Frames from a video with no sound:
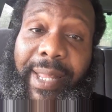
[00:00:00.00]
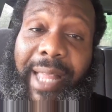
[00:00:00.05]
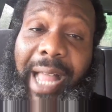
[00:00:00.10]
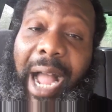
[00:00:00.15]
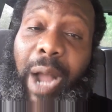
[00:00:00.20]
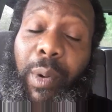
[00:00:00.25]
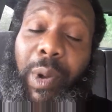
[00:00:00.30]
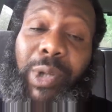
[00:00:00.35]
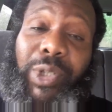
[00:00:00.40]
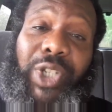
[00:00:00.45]

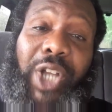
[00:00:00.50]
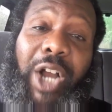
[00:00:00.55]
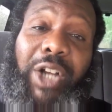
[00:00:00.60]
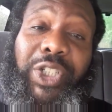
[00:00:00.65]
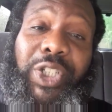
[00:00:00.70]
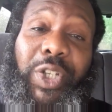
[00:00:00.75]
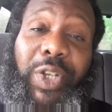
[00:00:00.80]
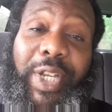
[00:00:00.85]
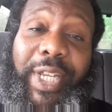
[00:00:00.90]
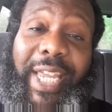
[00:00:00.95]
I won't talk
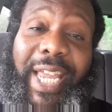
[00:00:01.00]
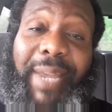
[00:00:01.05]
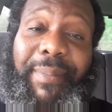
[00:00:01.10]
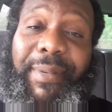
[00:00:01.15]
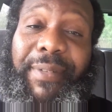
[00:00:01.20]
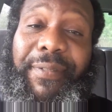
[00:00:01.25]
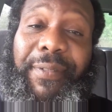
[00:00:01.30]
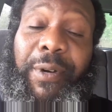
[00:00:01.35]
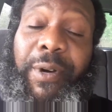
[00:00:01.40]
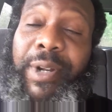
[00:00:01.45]
to you again
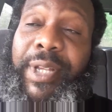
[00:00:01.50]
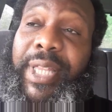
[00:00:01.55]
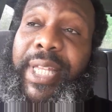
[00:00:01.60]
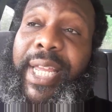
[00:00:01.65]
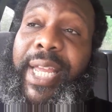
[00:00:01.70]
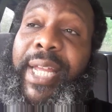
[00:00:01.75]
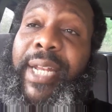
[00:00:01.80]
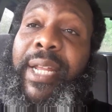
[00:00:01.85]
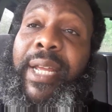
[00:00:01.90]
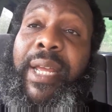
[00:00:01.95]
before
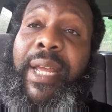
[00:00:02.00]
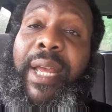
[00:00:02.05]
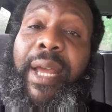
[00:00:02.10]
then,